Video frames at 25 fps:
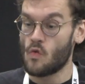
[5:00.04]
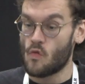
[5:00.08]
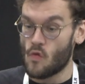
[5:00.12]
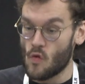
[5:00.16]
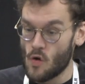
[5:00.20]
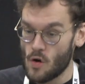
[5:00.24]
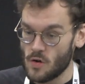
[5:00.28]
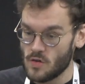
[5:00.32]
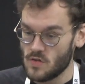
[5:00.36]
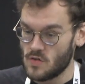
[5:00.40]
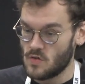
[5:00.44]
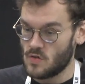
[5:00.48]

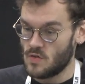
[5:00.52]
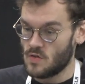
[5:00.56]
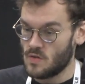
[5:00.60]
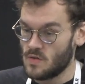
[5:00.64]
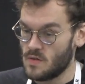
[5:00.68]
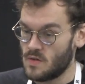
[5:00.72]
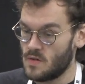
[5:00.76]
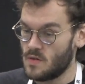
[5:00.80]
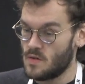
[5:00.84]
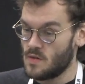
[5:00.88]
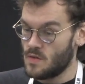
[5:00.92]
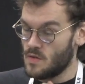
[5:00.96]
first
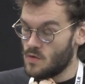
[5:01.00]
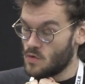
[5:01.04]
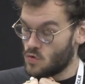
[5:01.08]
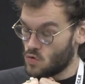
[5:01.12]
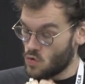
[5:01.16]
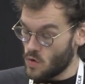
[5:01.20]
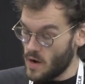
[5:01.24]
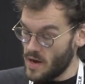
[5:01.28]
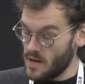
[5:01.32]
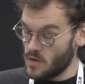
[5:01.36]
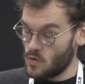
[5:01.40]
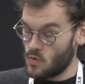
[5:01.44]

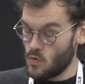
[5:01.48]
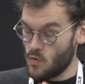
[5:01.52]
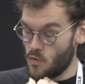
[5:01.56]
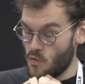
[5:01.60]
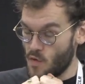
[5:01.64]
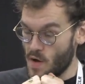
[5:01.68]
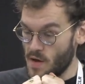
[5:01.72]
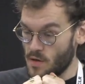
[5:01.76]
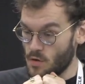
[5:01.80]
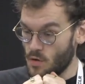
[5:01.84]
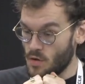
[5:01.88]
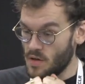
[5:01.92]
try to
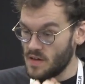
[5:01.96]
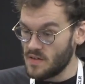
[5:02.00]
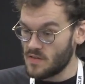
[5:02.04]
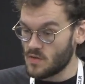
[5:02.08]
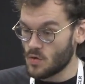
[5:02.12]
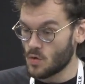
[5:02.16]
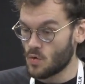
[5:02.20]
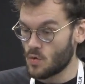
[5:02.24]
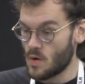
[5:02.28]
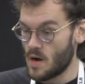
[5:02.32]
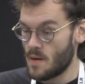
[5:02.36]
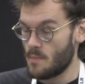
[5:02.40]
find a
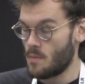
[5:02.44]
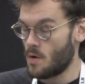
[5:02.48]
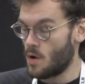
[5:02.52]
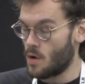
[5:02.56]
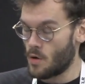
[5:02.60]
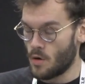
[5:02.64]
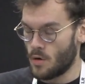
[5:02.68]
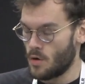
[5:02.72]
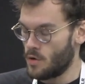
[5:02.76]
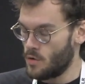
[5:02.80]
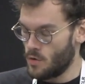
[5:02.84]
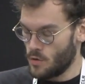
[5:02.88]
histogram
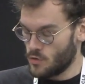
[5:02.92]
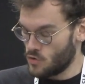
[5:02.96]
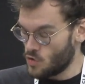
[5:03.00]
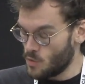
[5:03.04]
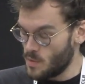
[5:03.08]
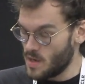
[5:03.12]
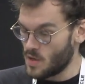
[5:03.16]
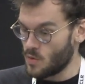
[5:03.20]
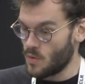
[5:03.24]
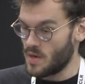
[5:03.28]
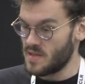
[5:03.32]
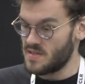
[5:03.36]
or a
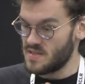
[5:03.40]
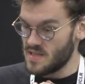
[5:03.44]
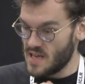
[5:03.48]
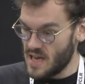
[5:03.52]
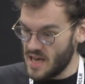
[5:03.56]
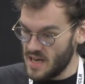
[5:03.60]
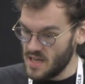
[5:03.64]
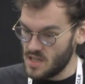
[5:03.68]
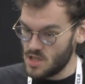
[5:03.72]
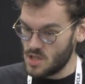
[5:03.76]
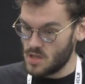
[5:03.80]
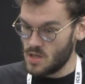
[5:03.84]
domain weight
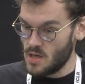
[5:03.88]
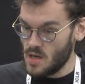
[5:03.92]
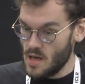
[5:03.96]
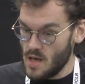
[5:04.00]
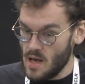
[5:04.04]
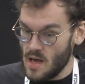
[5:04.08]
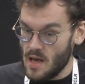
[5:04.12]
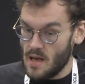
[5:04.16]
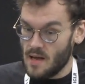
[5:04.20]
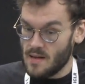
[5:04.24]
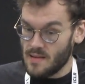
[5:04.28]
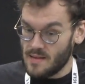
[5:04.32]
H
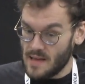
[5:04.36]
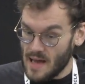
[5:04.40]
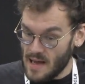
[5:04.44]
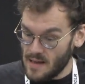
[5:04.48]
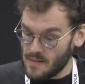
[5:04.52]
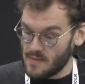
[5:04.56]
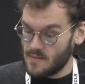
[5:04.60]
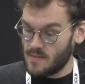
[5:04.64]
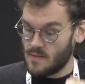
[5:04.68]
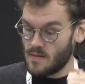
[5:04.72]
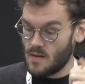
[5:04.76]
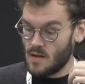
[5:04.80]

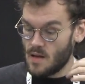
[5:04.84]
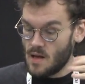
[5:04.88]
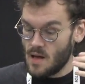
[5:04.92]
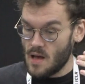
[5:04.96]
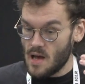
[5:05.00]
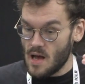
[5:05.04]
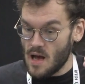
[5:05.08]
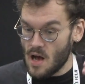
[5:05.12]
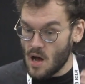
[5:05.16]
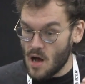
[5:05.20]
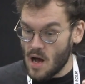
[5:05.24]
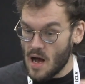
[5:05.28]
that
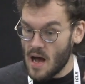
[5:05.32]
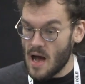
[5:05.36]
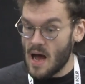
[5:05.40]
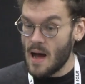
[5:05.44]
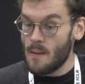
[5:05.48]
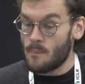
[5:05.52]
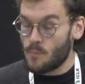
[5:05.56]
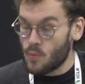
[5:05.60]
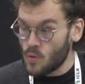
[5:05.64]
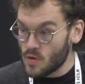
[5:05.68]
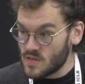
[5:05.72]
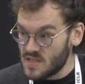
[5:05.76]

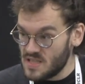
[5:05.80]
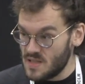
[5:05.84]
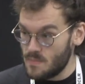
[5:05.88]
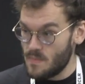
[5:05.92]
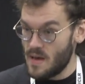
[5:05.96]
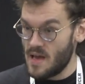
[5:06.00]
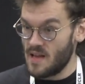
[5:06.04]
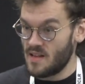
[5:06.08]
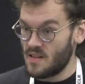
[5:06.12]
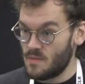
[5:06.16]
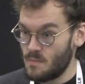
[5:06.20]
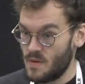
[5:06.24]

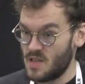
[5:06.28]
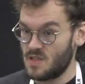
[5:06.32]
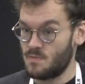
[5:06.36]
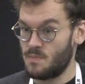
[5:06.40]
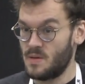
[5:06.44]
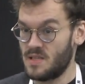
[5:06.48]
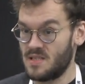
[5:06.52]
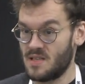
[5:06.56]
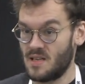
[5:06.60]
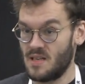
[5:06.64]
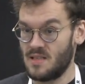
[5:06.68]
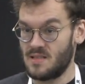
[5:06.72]
approximate my
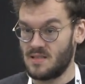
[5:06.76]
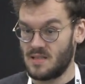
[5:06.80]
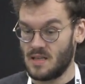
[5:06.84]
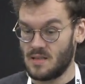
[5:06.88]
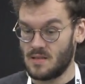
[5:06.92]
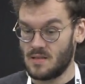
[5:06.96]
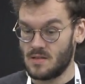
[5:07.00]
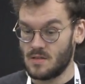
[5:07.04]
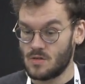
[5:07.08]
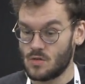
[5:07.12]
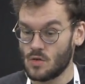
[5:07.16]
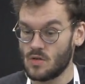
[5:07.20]
specialist set.
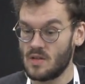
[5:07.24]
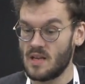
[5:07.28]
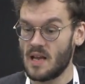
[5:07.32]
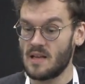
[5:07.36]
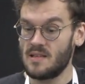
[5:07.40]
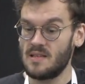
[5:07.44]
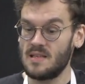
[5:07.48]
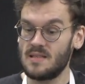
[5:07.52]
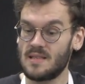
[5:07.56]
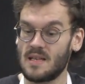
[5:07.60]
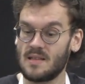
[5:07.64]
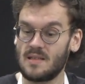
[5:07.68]
So the
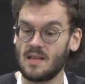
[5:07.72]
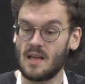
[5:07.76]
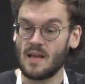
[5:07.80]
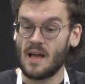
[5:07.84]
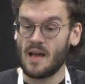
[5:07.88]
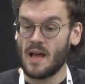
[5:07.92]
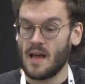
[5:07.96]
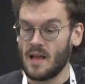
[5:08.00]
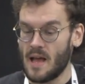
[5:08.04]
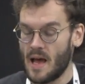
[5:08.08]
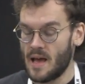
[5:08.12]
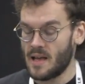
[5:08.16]
idea is that
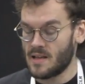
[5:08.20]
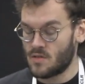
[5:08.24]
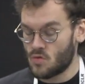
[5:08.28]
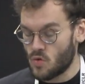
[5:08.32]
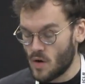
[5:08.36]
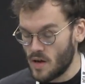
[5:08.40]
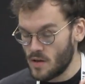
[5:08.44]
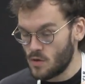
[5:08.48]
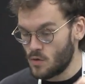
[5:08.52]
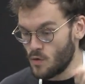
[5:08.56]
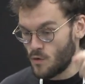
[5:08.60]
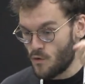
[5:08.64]
I
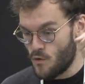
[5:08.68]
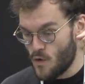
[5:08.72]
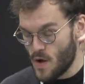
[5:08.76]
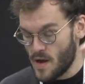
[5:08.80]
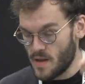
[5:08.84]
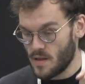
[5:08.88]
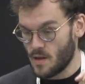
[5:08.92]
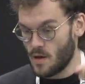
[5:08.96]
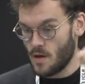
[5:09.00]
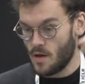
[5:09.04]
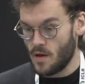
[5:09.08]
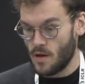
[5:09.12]
try to
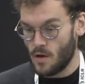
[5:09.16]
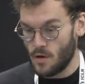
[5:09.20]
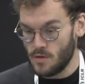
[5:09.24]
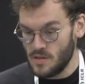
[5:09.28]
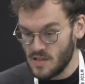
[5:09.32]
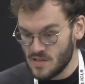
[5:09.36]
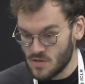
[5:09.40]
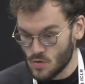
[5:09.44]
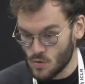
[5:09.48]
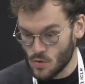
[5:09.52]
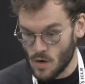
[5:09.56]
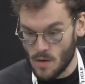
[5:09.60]
find an
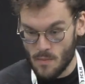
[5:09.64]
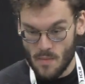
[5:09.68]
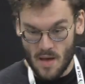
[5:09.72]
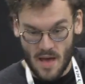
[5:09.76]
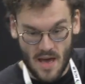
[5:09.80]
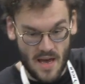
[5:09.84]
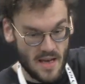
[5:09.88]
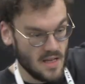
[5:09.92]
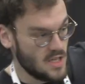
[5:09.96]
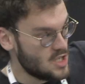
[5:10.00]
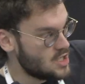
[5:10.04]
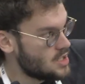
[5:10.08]
histogram
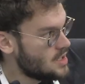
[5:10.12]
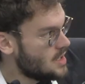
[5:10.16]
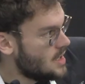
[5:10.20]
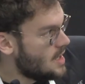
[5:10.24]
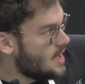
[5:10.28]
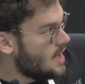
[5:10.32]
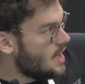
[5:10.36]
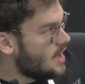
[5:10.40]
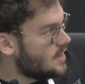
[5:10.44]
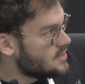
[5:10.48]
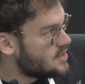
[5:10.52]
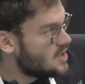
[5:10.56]
H
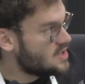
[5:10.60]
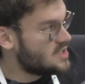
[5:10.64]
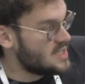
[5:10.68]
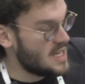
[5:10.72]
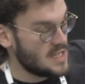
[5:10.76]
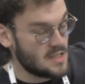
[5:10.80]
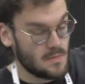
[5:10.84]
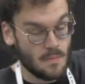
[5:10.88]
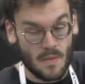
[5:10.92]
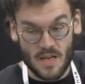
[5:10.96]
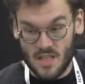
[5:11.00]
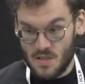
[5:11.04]
such
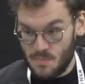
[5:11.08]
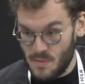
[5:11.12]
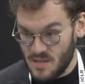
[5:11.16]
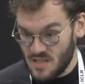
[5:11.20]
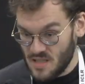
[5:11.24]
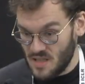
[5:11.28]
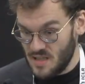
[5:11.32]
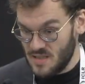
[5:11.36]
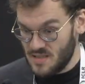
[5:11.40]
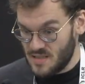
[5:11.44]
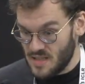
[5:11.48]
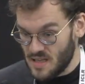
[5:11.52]
that my
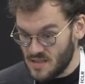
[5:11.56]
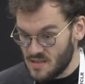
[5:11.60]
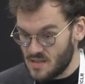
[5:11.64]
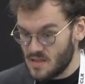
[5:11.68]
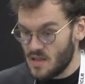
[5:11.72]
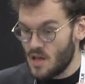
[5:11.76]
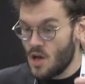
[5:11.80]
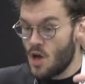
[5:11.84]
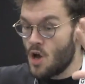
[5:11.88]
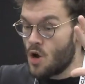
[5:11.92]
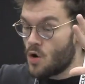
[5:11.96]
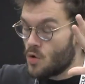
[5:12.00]
specialist set
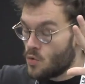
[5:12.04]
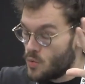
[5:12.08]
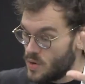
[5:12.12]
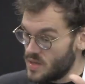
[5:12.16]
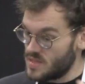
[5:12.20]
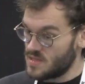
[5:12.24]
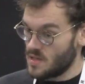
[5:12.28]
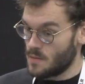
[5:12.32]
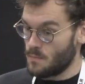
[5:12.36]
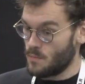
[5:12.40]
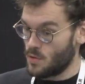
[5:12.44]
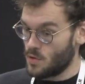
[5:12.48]

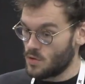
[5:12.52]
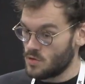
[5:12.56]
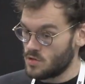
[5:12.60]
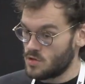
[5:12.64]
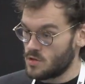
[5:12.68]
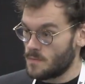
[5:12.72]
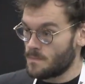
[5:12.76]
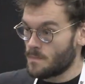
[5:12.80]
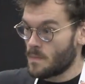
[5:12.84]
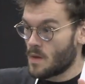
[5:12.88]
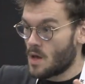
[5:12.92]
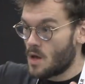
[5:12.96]

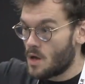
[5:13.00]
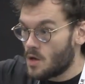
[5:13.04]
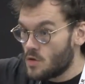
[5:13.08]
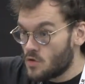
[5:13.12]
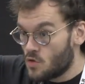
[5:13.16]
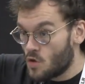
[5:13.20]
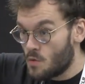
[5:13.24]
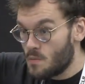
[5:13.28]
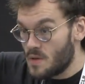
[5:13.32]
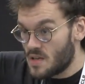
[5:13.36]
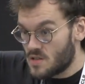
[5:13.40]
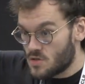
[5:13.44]
resembles
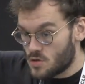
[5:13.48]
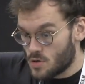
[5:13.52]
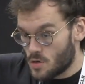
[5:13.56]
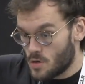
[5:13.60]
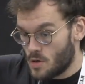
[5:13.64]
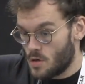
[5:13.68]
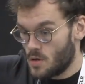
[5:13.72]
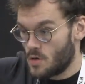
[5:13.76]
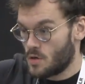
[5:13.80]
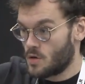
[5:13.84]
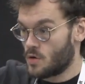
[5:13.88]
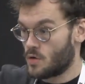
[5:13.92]
the
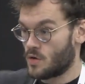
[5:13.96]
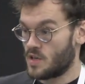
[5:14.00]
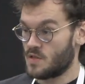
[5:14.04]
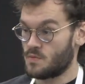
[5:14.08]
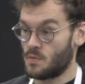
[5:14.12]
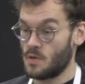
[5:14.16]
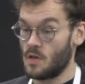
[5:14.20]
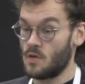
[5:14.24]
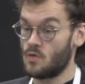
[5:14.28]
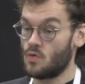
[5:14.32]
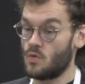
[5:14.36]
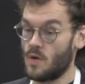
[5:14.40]
mixture
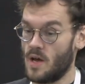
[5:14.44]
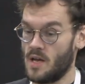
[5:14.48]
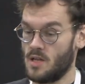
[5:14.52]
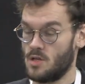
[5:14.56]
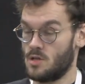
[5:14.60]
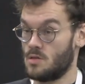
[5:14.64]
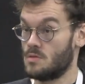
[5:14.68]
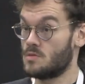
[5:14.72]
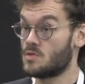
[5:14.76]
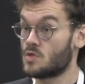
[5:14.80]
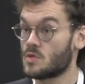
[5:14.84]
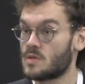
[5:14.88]
corresponding to
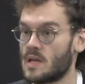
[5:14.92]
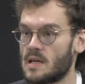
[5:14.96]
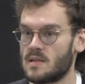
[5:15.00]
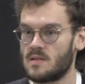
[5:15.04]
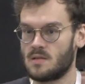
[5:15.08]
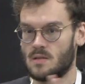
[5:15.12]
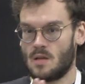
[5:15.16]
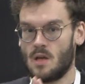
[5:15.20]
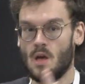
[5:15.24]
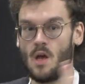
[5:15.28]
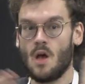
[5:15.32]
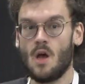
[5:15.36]
H. So
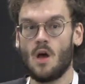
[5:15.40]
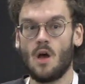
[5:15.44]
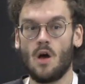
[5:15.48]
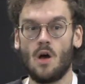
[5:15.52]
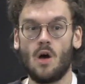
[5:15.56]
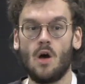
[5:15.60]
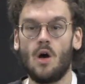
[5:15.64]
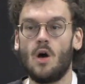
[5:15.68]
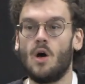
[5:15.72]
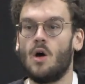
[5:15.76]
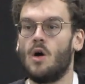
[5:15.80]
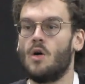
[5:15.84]
that's,
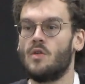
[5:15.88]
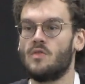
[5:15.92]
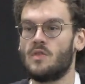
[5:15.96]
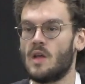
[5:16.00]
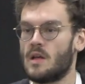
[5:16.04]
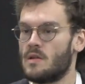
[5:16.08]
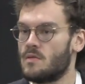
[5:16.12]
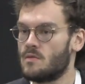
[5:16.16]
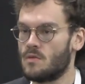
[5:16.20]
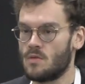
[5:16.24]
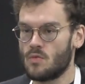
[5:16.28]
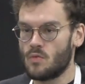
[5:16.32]

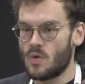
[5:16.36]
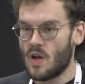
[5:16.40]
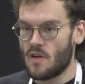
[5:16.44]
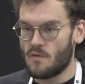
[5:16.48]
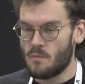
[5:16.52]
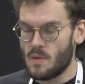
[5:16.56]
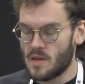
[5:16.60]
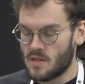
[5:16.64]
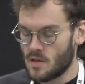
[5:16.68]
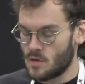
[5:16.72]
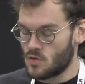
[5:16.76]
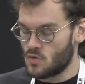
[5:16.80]
we have
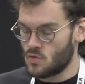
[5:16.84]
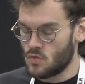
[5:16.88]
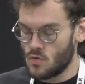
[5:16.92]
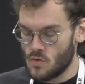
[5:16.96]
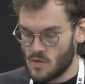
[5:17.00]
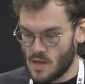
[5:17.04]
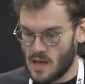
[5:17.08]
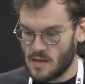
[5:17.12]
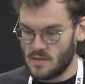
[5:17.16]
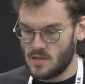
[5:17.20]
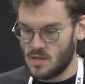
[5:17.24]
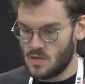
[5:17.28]
methods to do
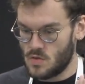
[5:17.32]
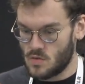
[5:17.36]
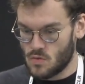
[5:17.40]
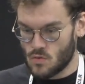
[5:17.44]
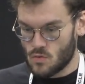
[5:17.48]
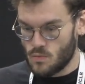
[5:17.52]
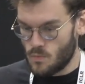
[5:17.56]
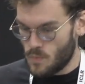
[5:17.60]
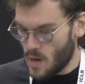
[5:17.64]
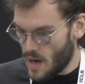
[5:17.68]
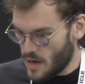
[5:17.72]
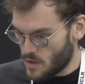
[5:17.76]
that. It's
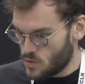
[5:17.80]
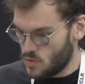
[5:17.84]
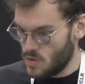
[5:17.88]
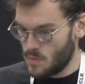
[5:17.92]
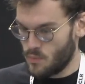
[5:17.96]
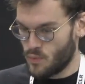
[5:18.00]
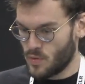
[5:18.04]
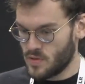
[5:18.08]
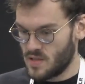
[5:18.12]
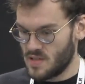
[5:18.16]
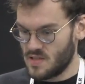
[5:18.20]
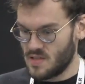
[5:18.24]
actually
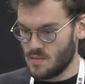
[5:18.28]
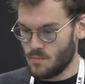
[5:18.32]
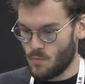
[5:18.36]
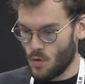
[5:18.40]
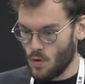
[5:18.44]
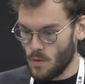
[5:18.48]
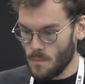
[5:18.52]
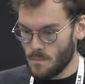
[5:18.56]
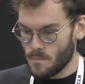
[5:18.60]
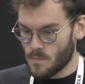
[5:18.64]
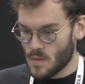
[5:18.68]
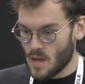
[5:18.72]
pretty
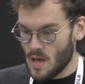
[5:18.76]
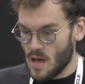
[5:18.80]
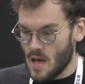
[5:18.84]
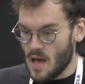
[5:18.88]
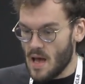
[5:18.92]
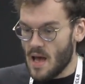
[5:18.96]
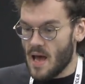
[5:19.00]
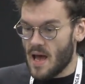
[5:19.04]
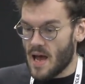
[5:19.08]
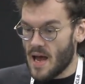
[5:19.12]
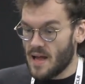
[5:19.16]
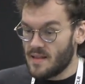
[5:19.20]
simple.
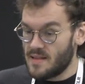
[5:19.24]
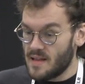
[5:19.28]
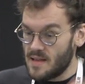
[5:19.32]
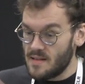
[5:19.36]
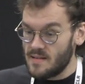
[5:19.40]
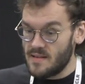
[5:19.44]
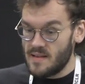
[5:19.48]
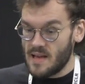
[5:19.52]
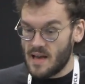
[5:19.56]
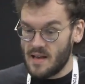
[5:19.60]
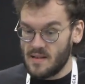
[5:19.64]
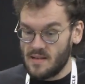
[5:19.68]
And then
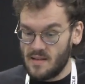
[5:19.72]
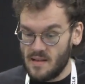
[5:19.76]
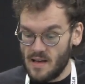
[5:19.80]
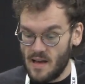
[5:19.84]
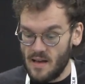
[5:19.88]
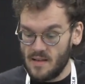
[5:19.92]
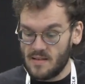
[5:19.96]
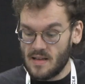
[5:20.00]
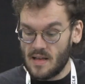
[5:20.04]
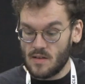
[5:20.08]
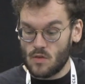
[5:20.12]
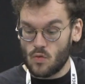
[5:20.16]
the idea
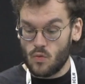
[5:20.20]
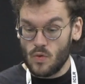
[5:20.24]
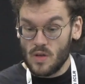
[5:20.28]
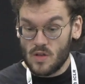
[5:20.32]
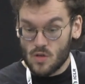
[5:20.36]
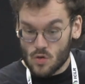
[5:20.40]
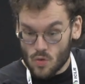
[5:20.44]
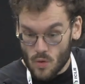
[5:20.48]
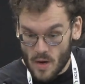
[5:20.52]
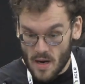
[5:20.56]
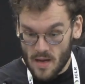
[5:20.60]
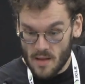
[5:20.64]
is that we
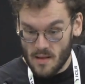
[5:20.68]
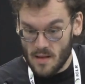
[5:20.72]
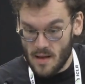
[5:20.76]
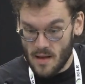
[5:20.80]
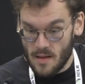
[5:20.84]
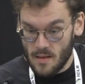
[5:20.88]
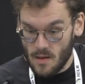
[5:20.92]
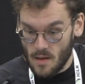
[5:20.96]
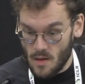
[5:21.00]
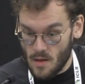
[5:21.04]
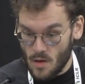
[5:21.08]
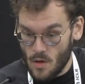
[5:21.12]
train
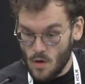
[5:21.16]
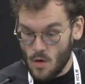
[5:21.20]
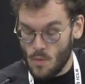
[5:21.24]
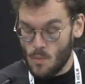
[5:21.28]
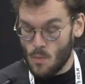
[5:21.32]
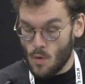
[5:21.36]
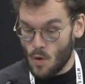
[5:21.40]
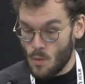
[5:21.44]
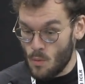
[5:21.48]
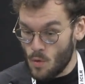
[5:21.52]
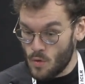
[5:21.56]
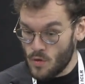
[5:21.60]
then
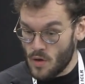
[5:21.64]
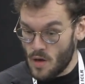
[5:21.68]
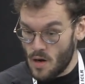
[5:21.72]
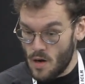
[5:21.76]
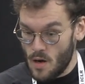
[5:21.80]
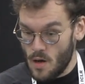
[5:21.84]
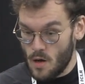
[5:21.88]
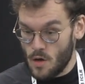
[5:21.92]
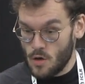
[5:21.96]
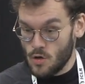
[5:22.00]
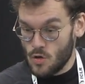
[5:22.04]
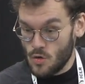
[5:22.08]
a
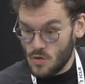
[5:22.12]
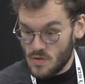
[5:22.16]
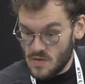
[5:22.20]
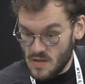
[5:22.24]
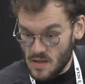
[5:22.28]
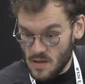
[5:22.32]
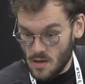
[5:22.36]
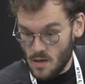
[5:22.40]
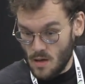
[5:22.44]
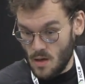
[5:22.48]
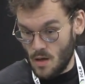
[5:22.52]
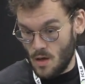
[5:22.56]
model
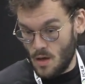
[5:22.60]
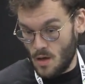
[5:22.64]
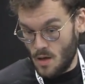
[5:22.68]
using